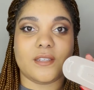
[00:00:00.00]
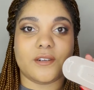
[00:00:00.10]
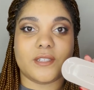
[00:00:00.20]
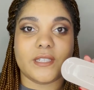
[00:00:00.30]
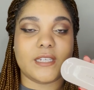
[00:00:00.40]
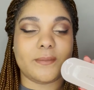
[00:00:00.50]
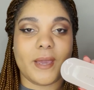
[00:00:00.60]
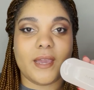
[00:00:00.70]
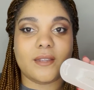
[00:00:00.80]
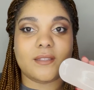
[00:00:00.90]
They're 6
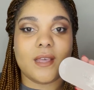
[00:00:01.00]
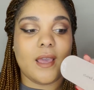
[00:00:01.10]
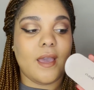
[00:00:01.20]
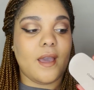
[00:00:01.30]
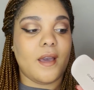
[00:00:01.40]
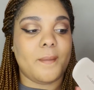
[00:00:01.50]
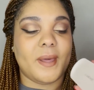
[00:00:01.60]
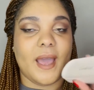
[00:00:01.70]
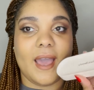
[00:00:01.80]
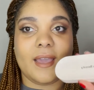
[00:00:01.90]
pans,
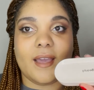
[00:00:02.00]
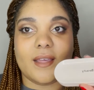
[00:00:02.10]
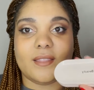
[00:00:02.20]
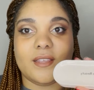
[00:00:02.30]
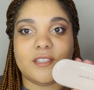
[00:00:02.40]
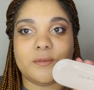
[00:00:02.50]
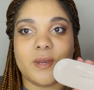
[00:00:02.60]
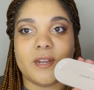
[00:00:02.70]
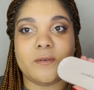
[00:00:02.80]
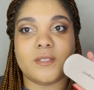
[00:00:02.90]
but I got this
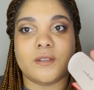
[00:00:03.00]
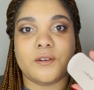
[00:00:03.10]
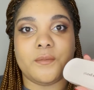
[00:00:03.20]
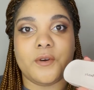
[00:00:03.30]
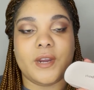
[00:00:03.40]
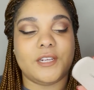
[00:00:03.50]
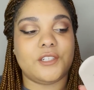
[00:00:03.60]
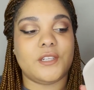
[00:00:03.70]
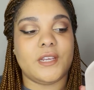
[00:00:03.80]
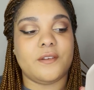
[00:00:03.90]
one. It was a little more
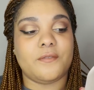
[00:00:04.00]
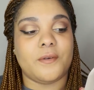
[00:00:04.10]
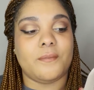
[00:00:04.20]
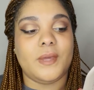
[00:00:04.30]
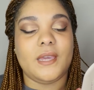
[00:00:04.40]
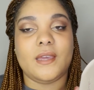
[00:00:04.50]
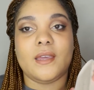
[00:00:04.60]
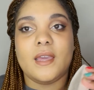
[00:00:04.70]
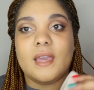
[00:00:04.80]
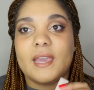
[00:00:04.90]
interesting for me.